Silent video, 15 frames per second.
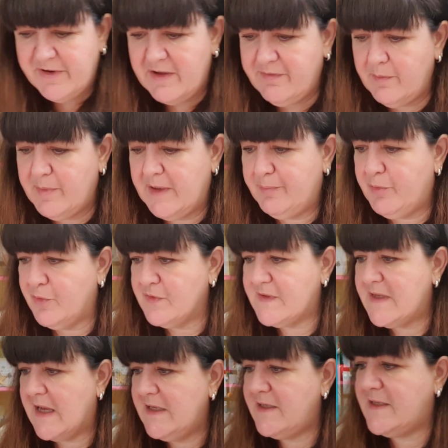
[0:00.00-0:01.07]
Everybody puts
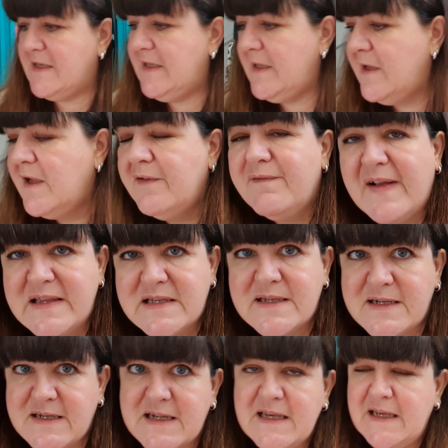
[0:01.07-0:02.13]
like
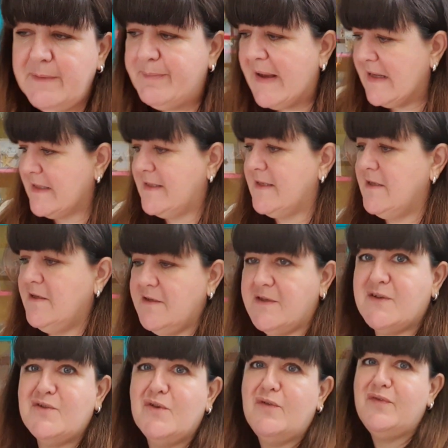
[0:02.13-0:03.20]
fancy tea bags in and
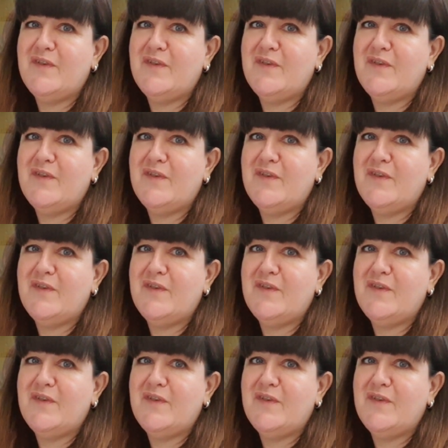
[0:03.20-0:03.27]
stuff,